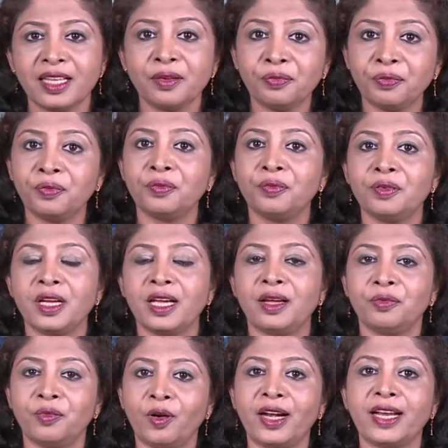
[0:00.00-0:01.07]
If,
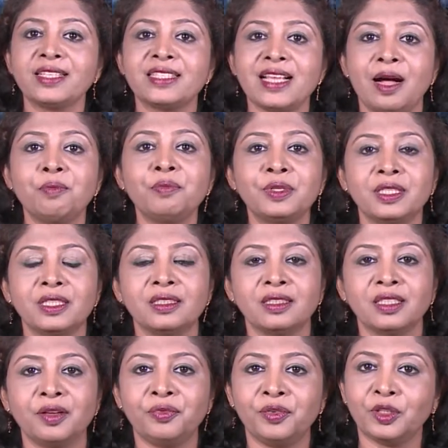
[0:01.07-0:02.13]
for example,
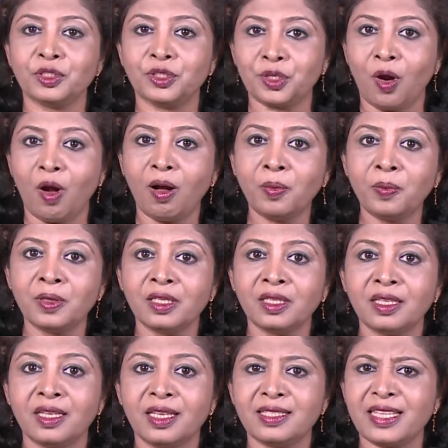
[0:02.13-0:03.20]
if your job
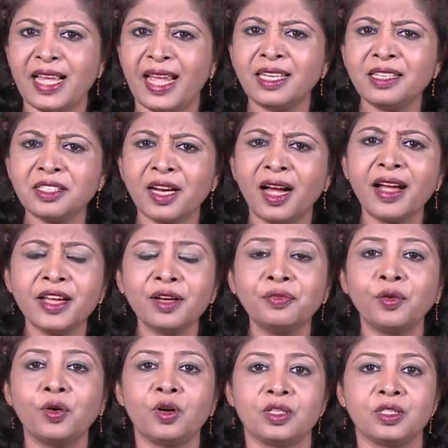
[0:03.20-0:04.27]
is the entire
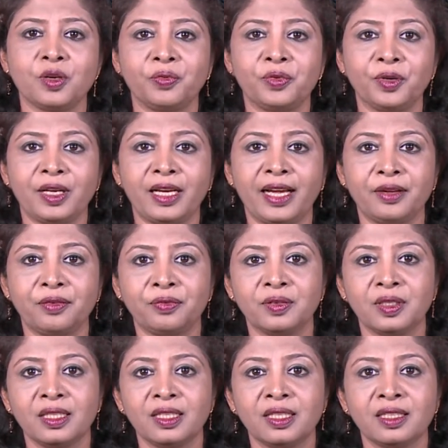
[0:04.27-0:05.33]
focus of your life,
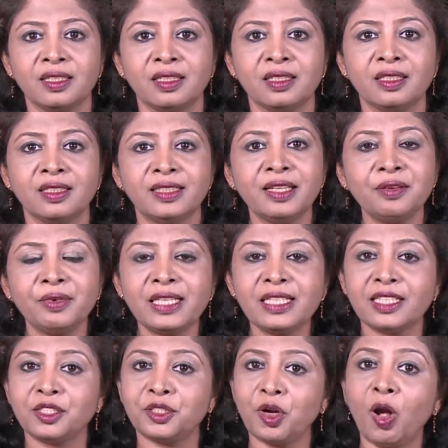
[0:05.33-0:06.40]
then when
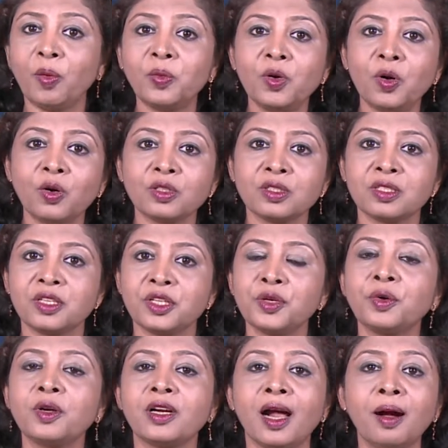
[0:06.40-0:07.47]
the job goes, you
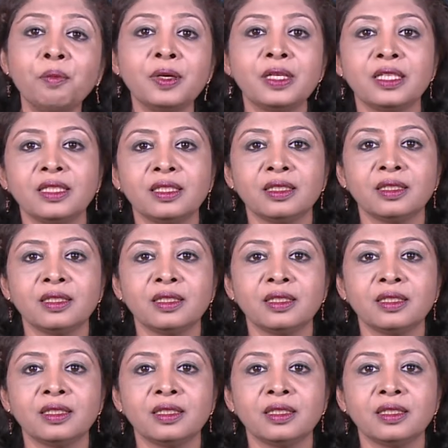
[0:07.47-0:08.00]
crumble,